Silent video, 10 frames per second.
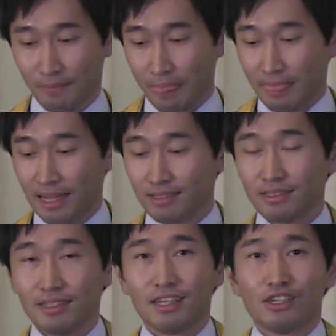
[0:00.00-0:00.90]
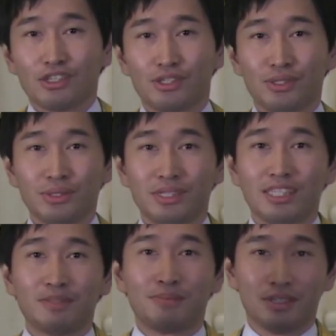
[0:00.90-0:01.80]
And through
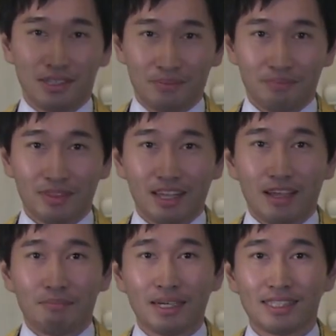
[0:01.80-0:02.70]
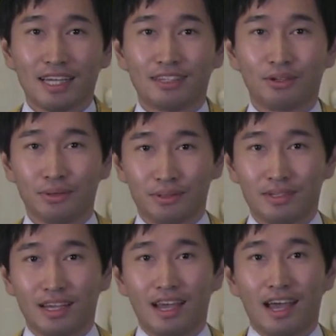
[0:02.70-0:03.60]
this book, Master taught
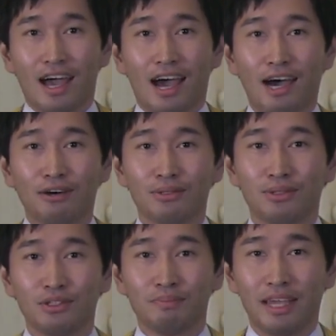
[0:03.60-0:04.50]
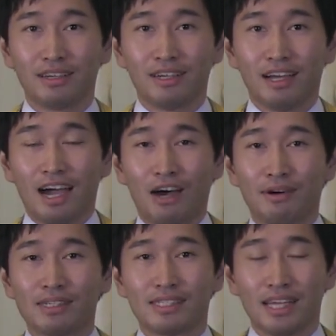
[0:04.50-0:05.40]
how to make
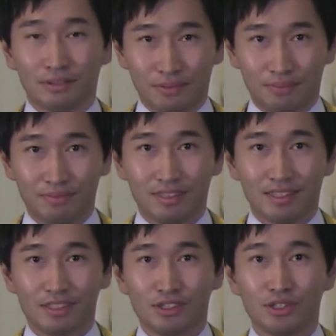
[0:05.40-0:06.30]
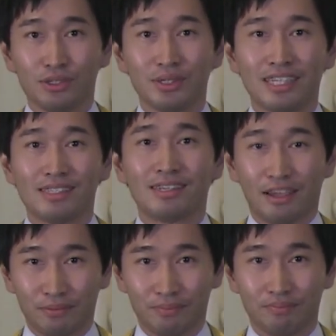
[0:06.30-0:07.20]
ourselves through his
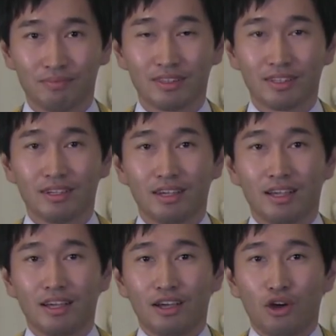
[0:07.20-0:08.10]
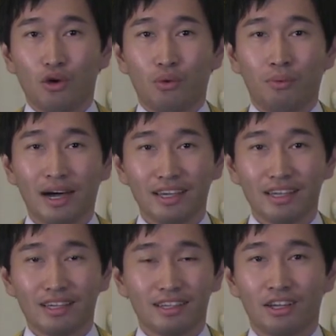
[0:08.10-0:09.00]
life. Why
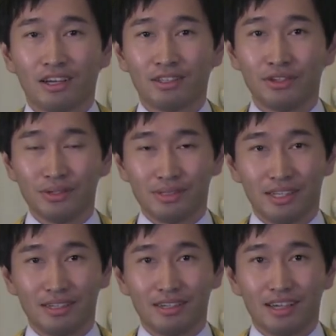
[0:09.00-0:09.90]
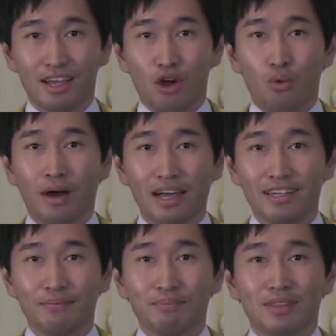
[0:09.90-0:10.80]
uh, do you think why
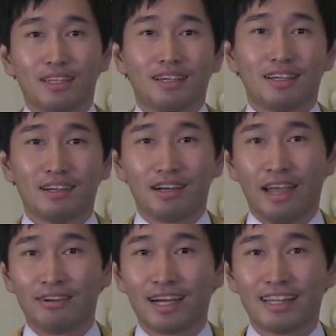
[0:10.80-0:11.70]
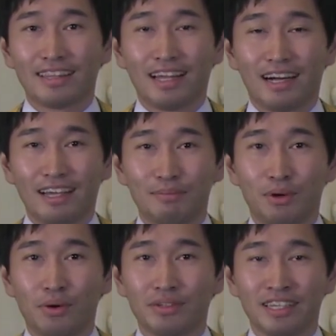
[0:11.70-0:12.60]
El Cantare
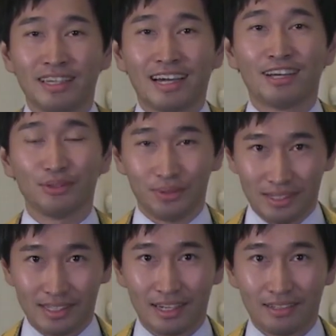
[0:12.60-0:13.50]
born in countryside.